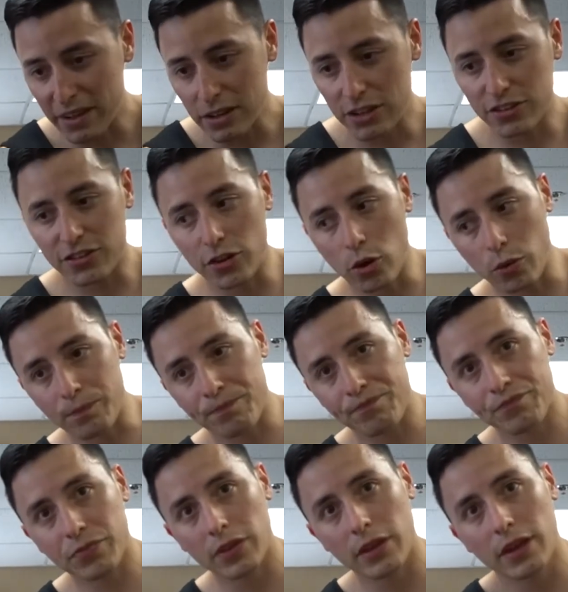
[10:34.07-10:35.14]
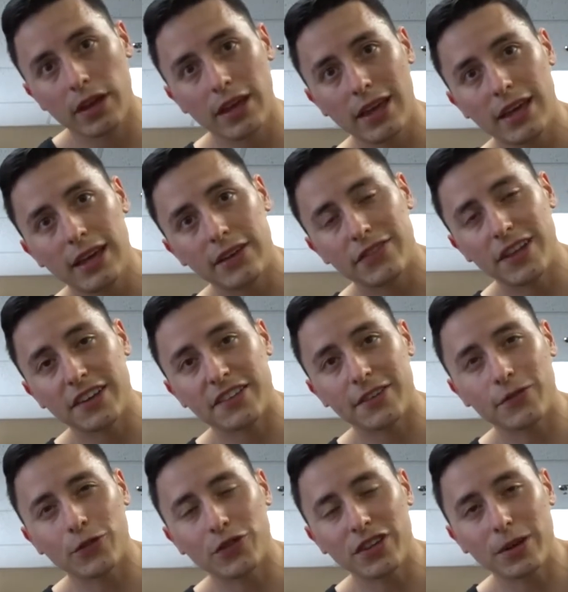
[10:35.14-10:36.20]
So that's it
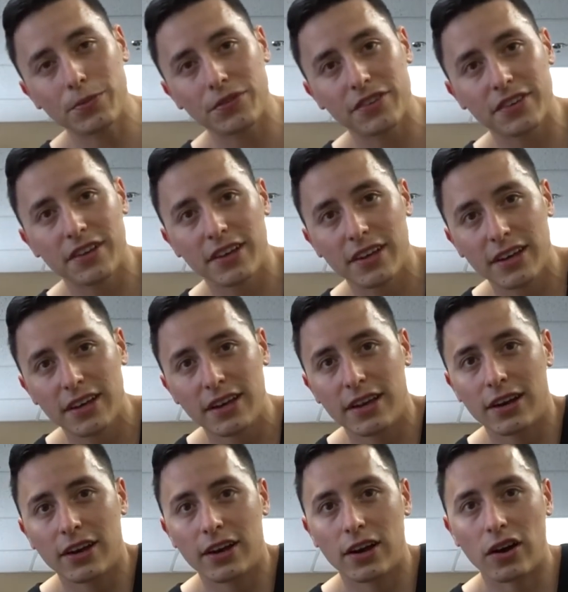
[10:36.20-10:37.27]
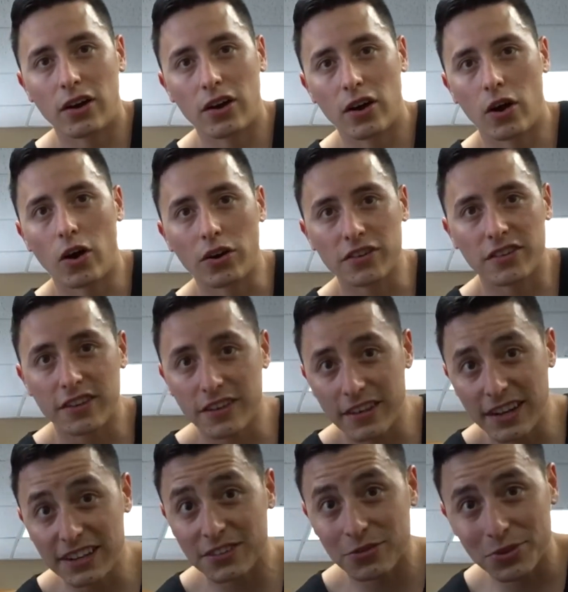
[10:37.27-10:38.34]
for dips. On to the
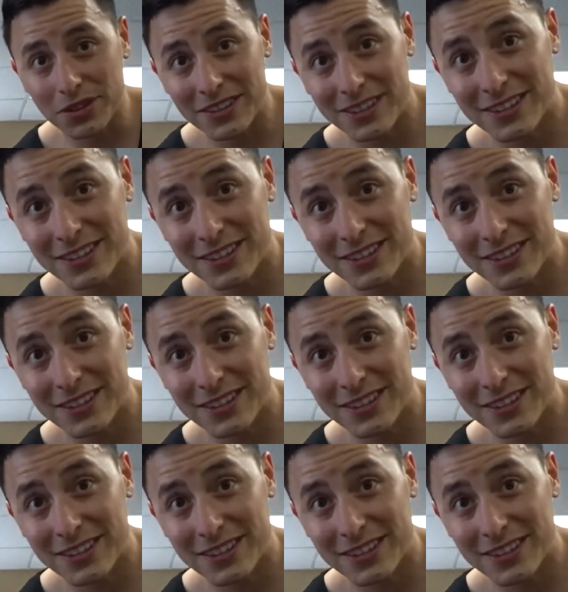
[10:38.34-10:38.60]
next one.